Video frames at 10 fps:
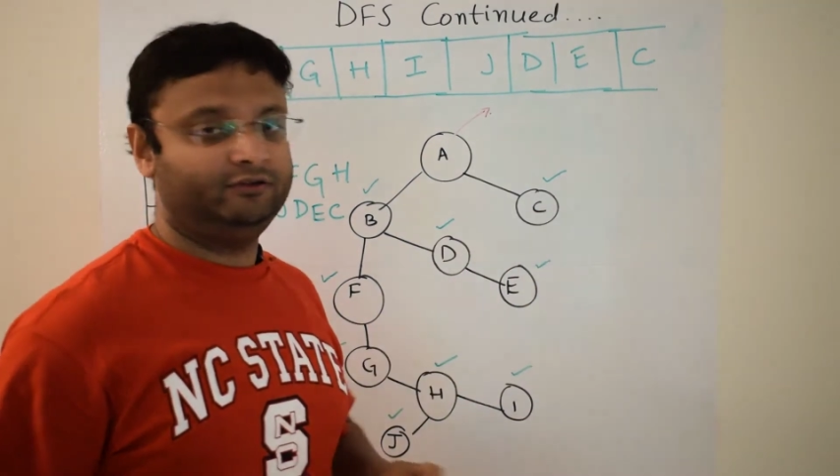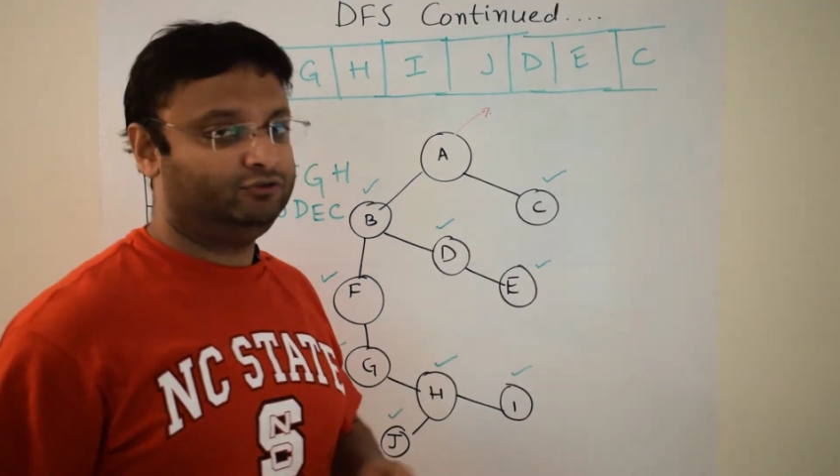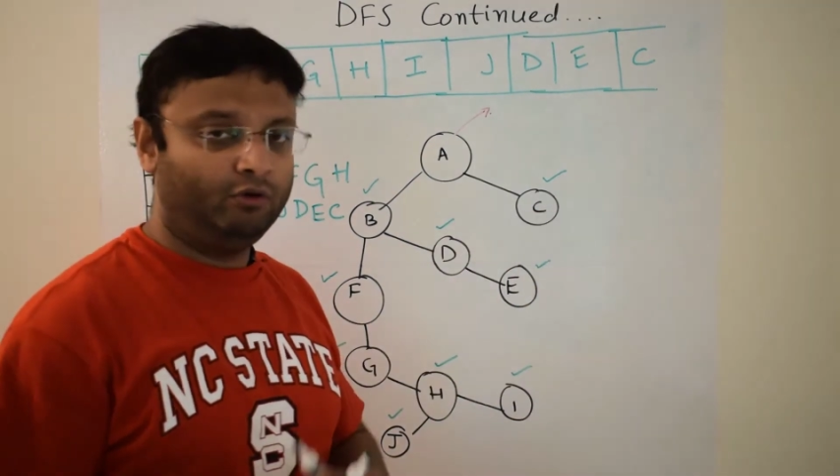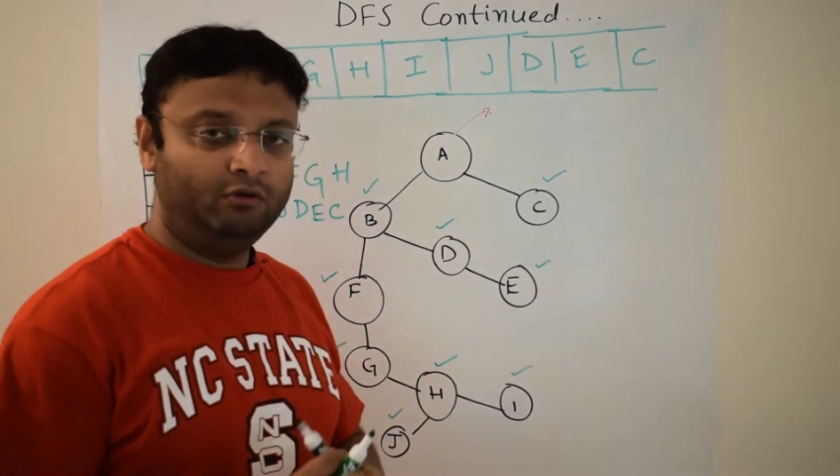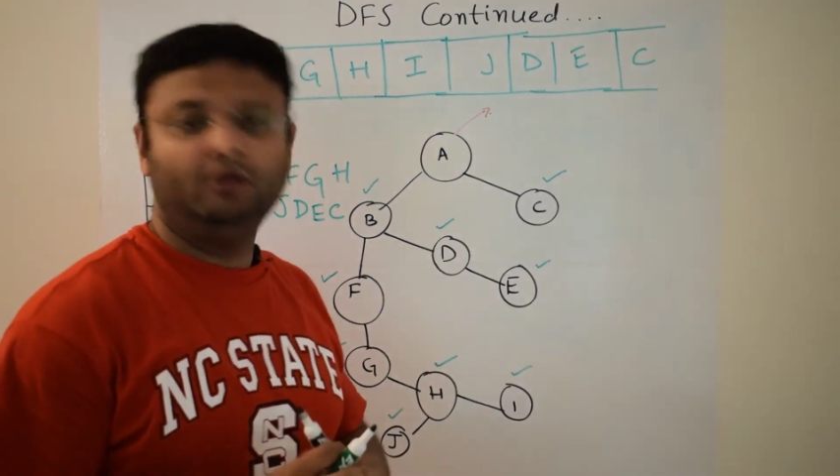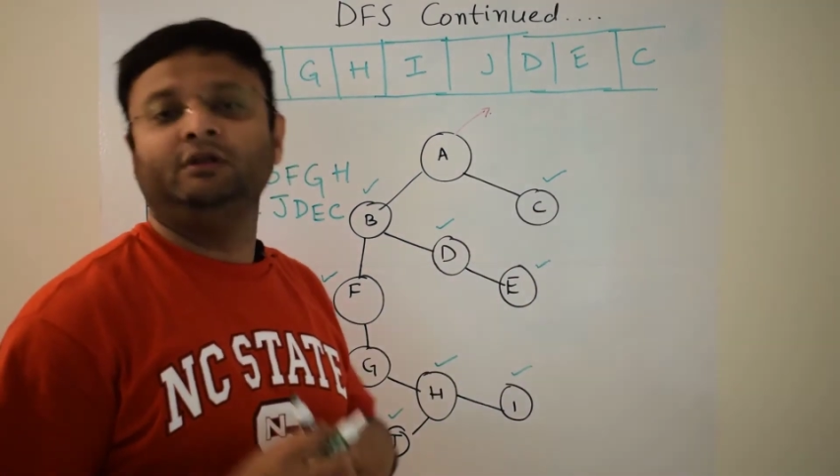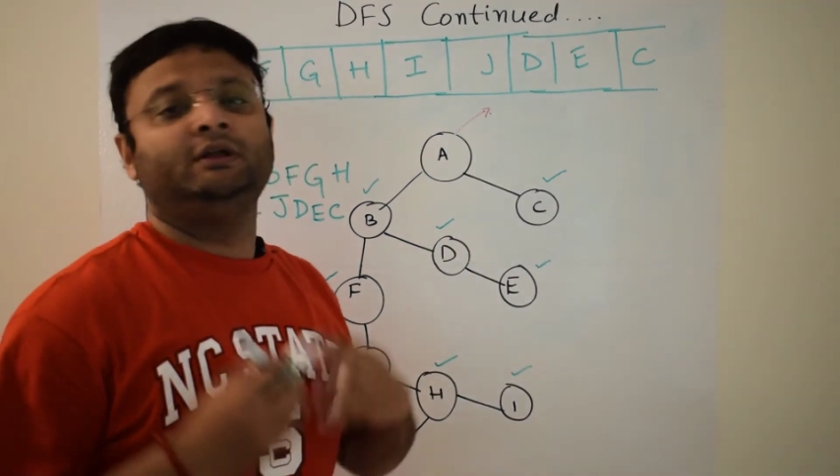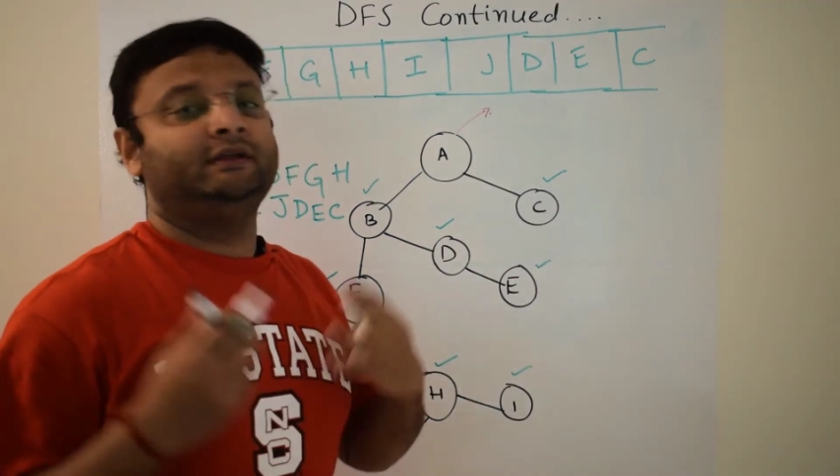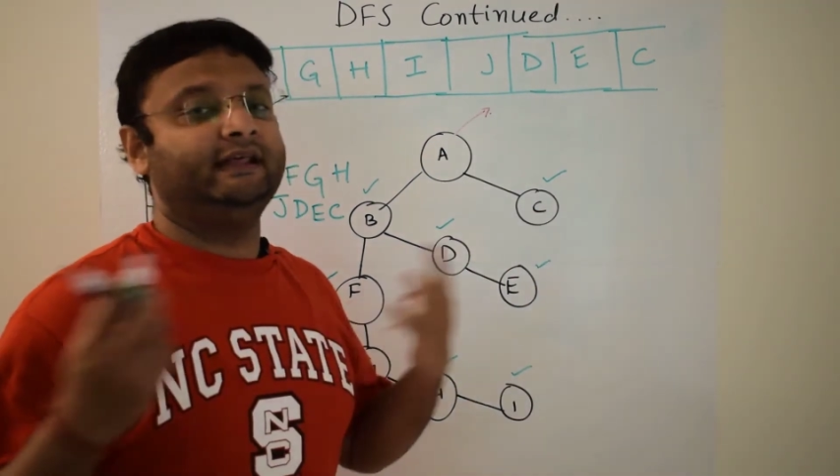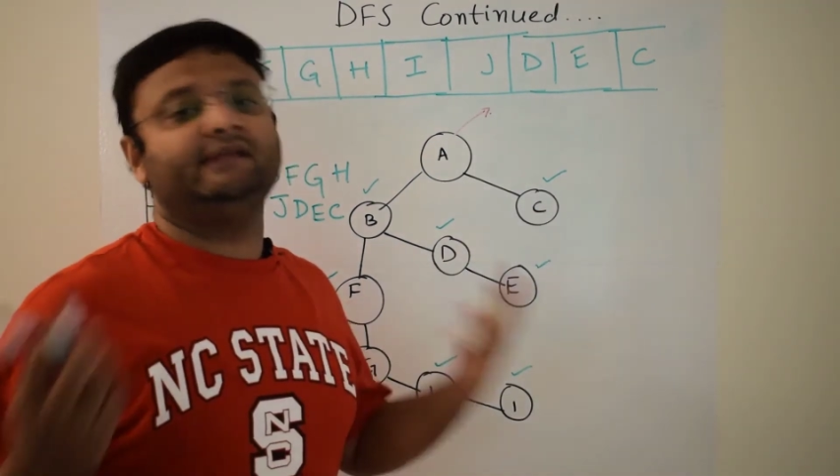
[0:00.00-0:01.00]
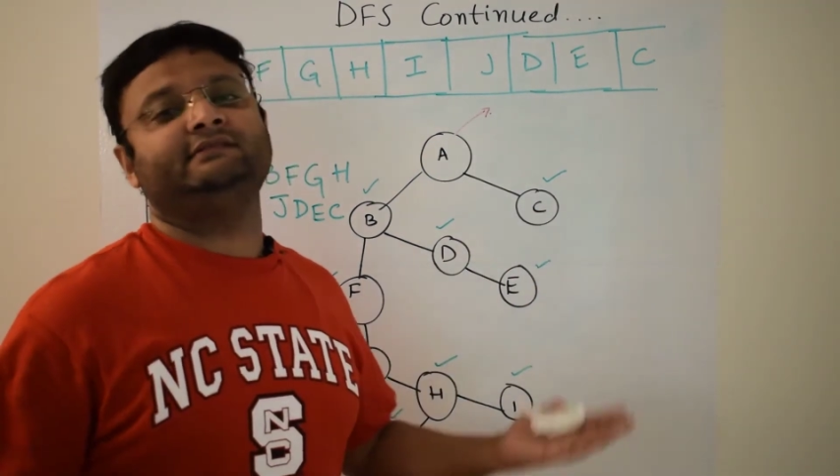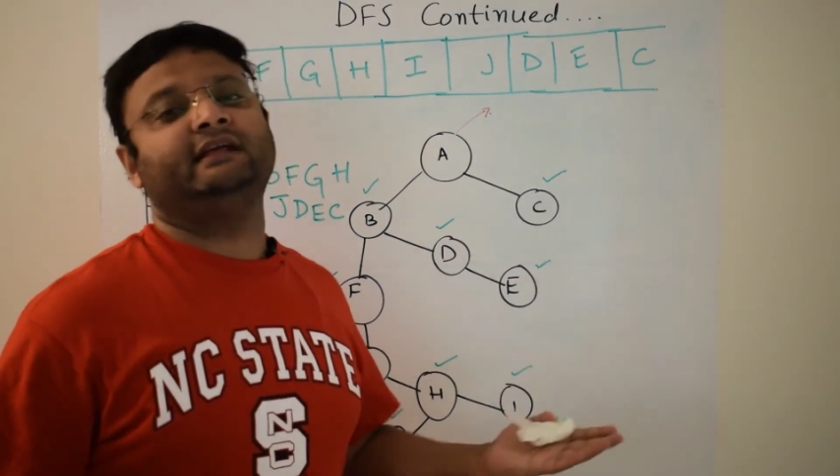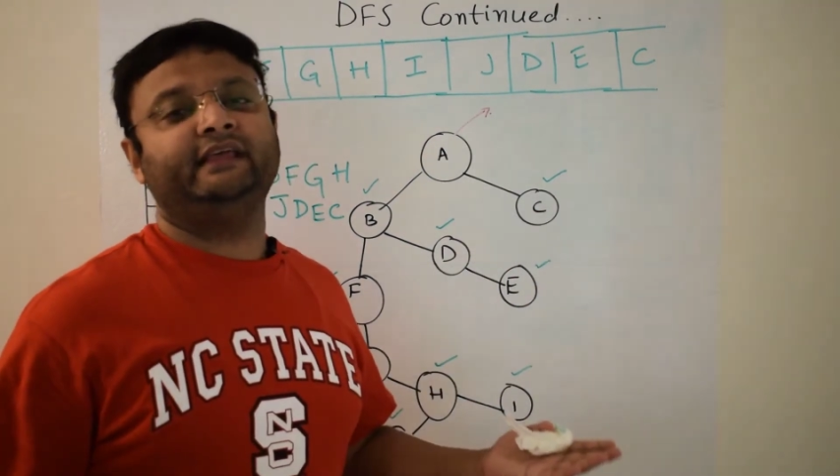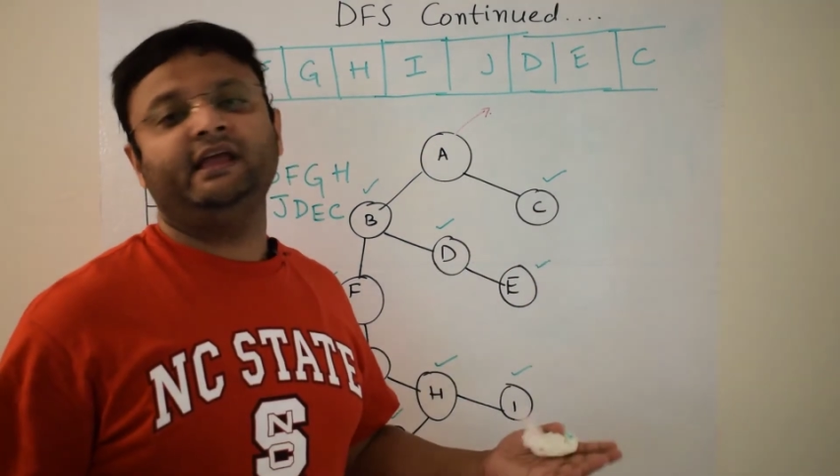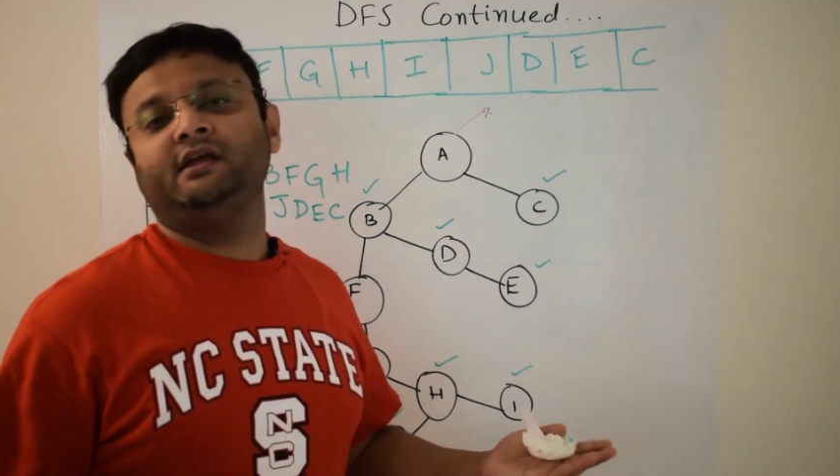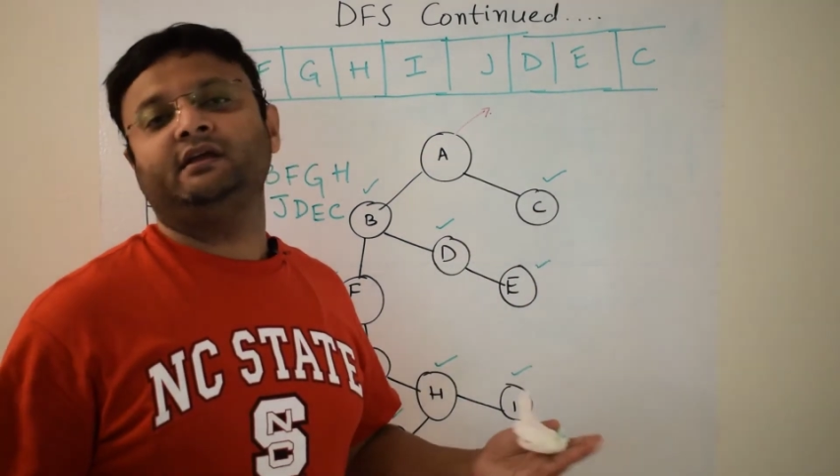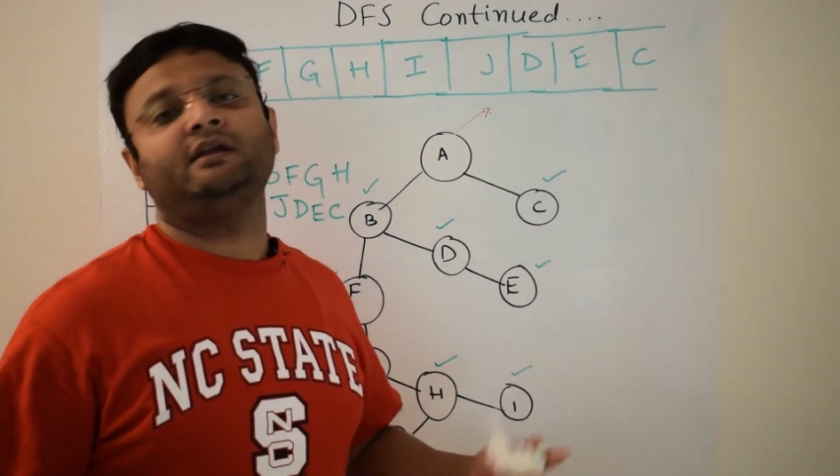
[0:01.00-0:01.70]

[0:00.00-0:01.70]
So there is nothing.